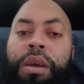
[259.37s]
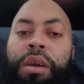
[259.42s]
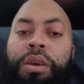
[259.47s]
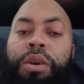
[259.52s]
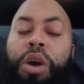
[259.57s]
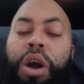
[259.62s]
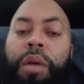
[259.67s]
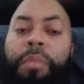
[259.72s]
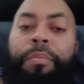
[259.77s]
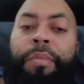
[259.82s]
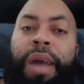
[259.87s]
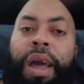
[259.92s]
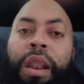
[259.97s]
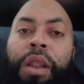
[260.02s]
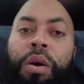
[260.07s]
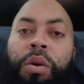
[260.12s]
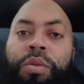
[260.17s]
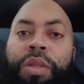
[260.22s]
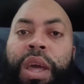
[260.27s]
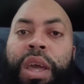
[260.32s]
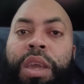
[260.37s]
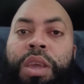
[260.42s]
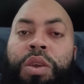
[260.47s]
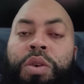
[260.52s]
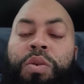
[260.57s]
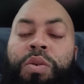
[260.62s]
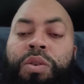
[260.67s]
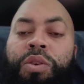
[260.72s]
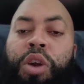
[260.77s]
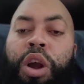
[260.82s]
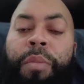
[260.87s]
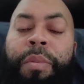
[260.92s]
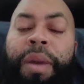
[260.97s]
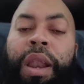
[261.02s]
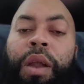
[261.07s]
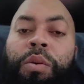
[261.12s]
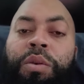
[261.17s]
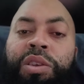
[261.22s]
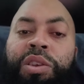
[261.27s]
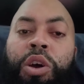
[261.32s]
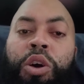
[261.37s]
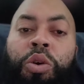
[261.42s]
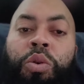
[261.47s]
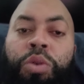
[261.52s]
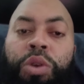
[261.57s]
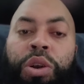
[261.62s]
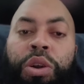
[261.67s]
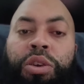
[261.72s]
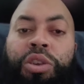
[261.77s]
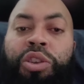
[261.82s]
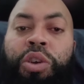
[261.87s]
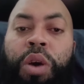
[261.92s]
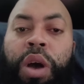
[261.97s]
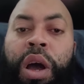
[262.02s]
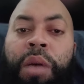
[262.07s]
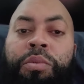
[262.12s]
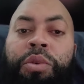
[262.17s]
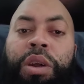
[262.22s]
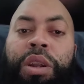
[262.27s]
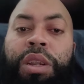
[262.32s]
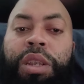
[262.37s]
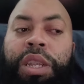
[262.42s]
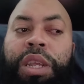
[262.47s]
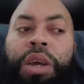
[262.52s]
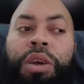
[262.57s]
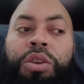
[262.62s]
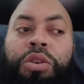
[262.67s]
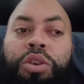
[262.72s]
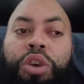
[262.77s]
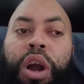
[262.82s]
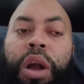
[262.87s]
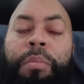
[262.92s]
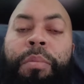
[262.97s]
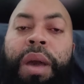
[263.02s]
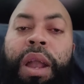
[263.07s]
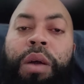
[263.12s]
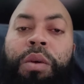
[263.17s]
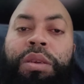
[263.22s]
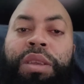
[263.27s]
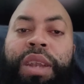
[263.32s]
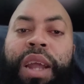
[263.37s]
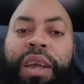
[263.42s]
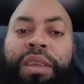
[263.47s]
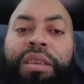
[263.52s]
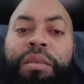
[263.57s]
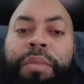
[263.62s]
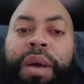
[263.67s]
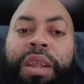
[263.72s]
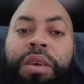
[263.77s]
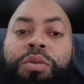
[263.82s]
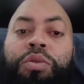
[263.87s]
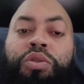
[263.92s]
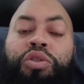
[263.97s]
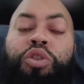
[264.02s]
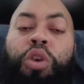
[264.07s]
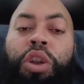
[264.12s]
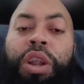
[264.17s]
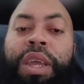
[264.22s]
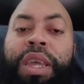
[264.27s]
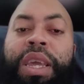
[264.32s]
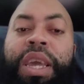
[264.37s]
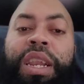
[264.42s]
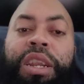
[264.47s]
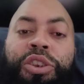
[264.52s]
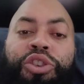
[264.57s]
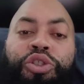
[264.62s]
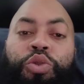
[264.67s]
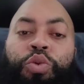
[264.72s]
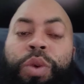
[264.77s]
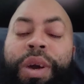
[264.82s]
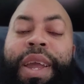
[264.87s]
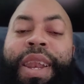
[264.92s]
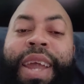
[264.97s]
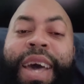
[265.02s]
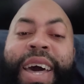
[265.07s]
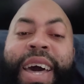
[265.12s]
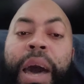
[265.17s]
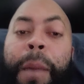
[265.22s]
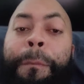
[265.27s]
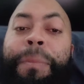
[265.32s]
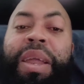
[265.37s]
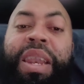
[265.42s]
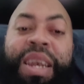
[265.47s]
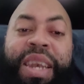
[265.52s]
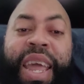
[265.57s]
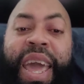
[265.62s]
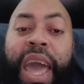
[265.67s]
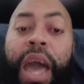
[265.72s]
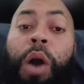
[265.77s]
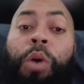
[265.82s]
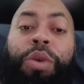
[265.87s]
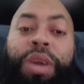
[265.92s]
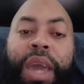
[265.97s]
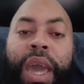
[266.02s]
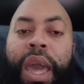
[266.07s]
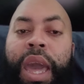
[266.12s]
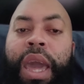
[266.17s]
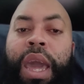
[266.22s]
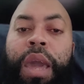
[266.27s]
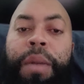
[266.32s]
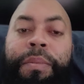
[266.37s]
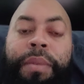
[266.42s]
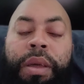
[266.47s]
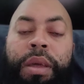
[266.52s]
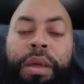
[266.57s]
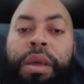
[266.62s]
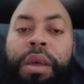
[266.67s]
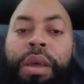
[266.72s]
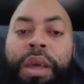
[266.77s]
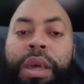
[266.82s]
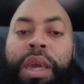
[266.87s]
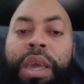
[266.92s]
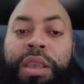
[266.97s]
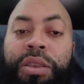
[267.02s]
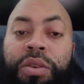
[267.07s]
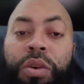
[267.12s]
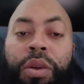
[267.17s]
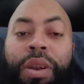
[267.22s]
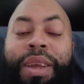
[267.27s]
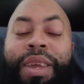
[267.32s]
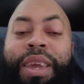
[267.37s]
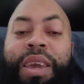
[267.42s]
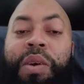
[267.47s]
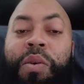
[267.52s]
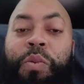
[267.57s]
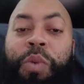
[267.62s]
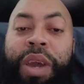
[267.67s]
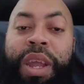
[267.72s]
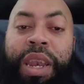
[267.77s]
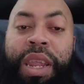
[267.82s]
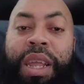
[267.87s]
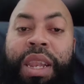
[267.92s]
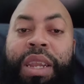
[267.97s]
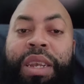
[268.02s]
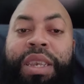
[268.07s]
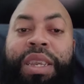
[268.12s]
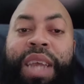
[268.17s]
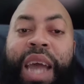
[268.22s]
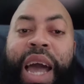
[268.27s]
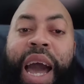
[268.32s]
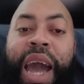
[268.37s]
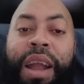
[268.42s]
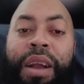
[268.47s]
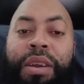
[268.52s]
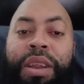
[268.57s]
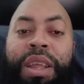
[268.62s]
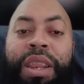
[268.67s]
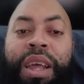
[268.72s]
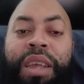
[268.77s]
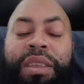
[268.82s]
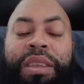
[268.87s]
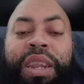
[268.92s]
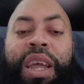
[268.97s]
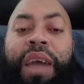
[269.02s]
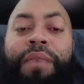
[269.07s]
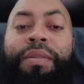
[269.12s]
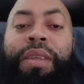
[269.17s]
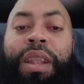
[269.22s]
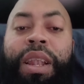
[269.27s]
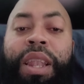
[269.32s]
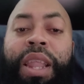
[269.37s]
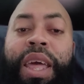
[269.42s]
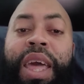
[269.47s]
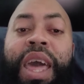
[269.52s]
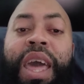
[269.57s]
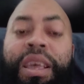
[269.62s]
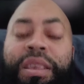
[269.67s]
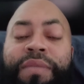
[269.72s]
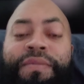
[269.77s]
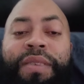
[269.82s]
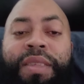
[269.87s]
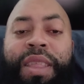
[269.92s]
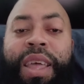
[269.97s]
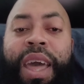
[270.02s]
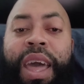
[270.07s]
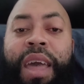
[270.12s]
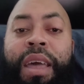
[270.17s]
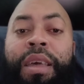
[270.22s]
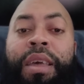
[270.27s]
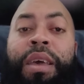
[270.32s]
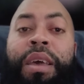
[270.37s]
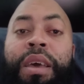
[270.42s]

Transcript: Carmelo, they use Carmelo is older, so I'm gonna tell you, Carmelo is not somebody who's gonna get into an up and down game. He's gonna get winded and tired. He doesn't have the legs for that.